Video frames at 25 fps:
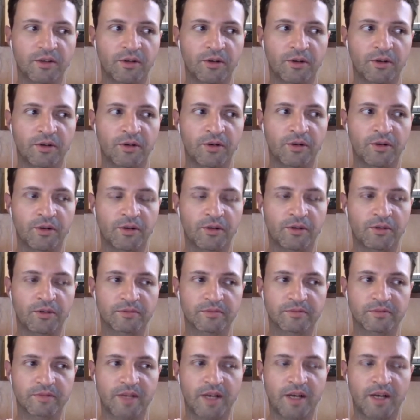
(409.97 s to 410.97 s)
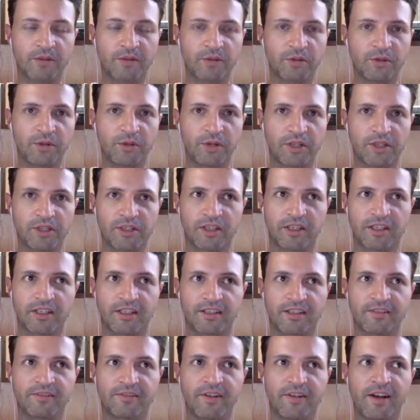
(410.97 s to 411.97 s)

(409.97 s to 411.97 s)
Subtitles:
or how do you actually